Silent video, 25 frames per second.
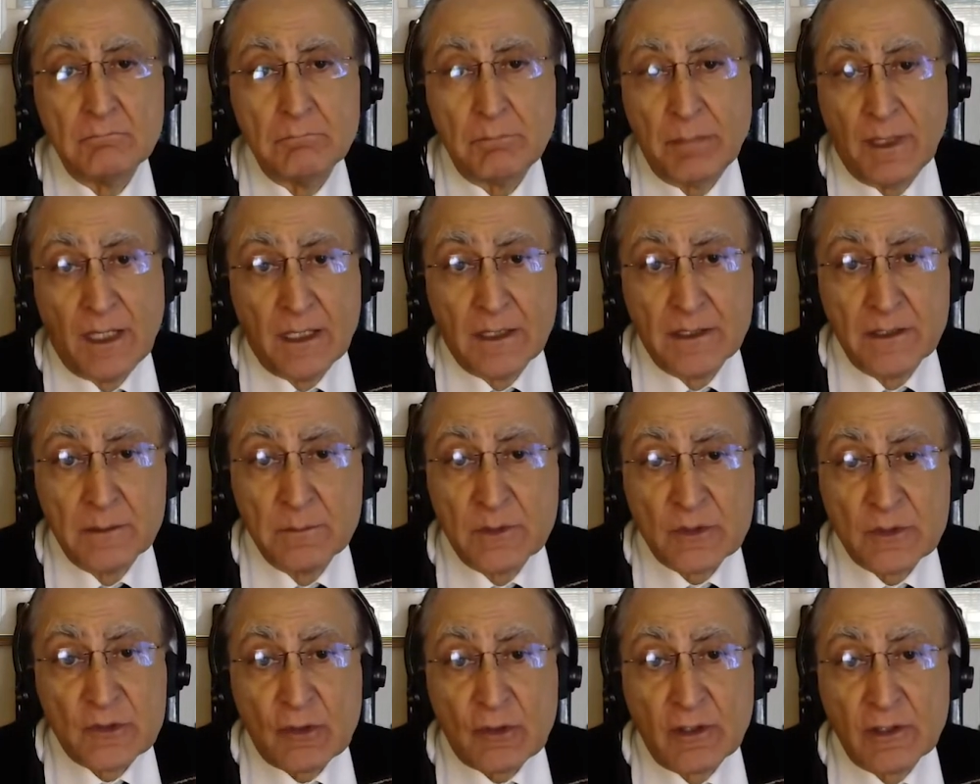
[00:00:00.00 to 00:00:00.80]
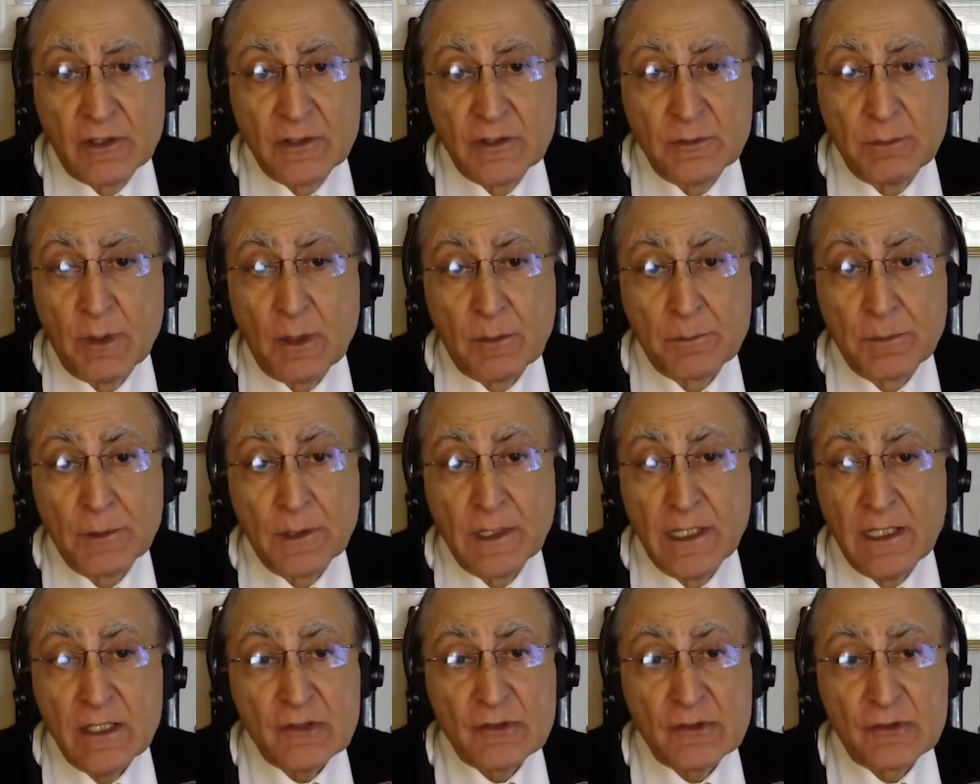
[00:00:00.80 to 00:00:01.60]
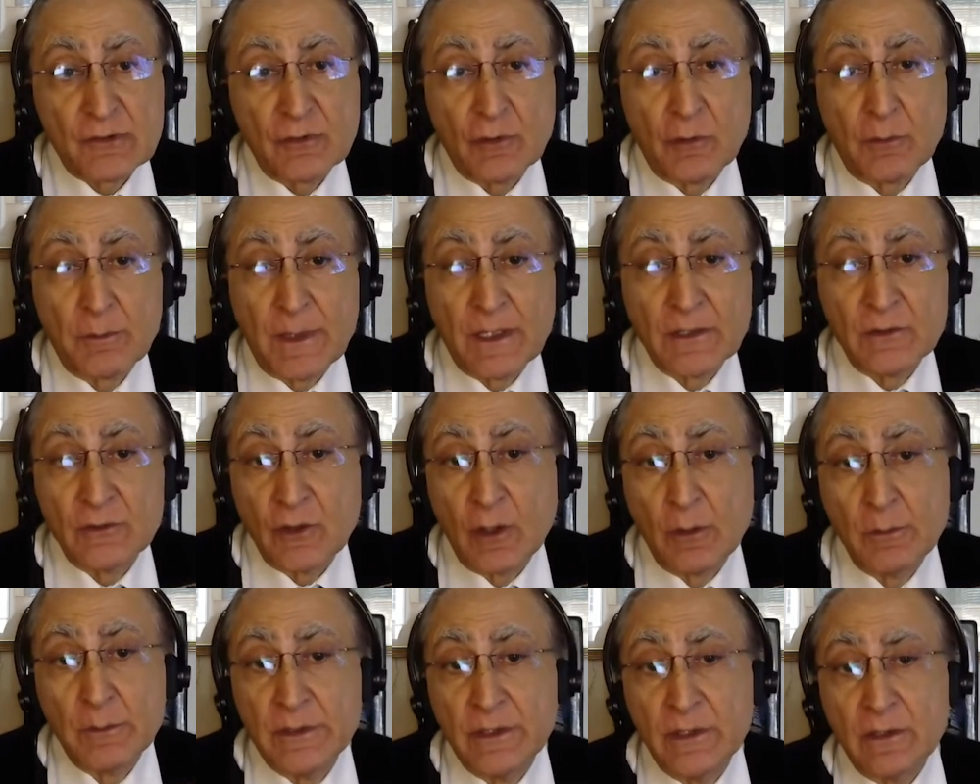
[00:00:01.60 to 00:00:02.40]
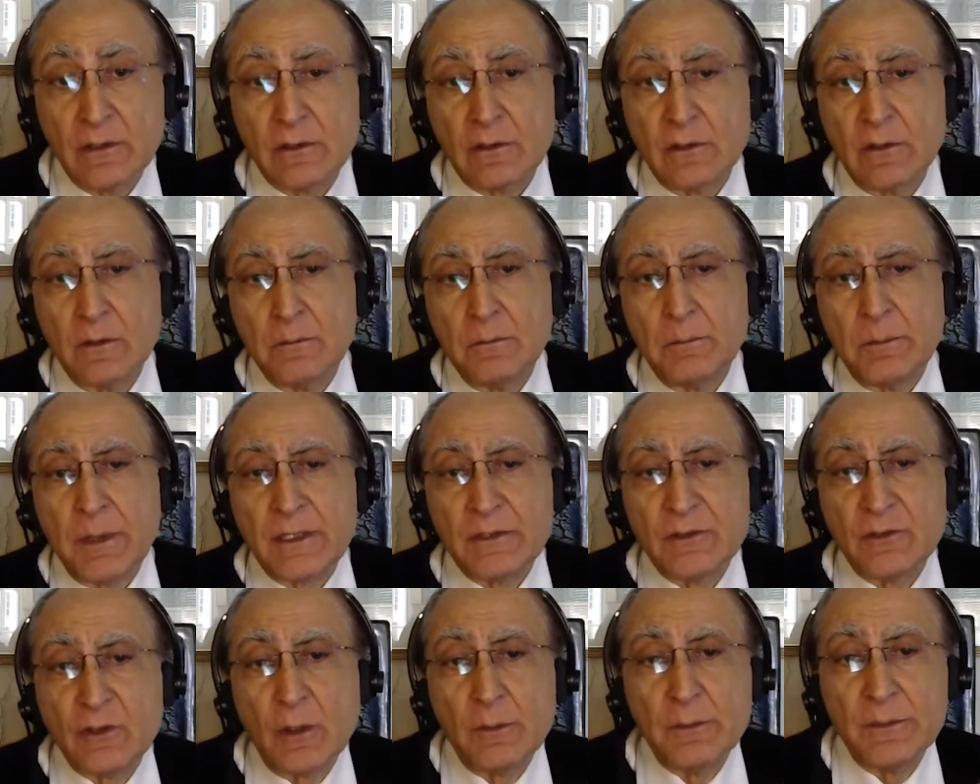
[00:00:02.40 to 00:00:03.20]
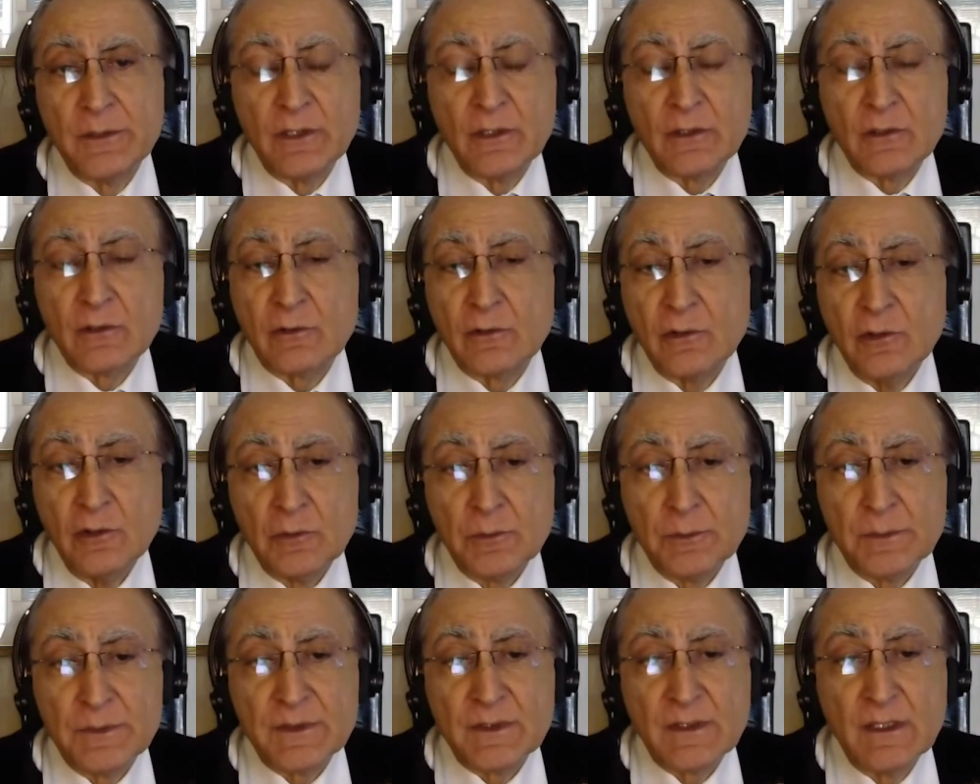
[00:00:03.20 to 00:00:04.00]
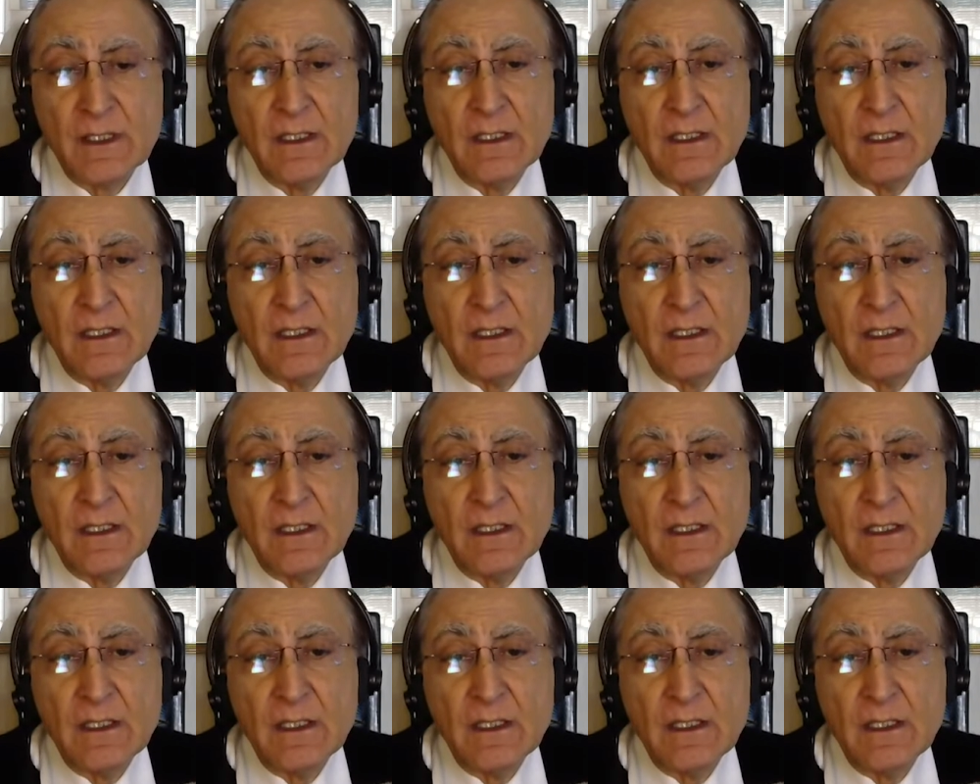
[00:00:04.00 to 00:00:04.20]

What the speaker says: by the majority population or by dominant groups.